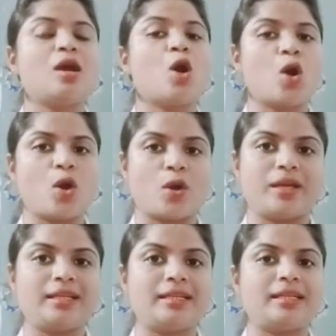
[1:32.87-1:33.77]

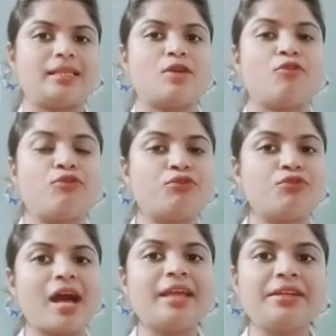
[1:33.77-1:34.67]
or the
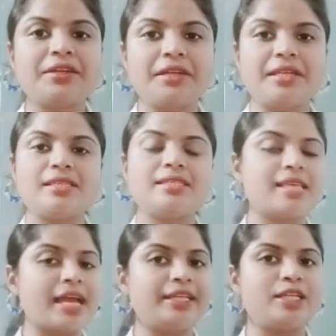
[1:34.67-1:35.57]
fire
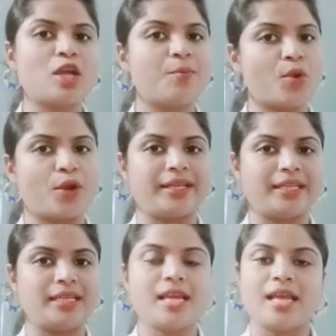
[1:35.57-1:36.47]
inside your
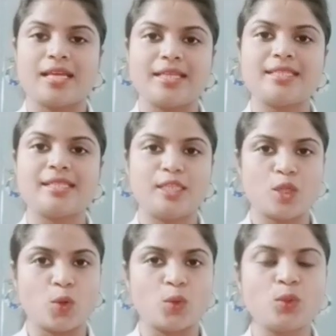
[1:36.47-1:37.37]
body is
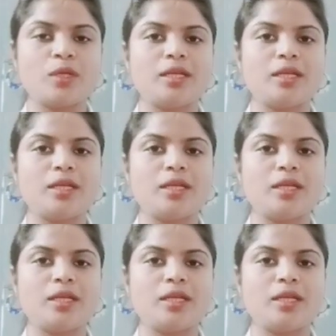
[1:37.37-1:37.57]
low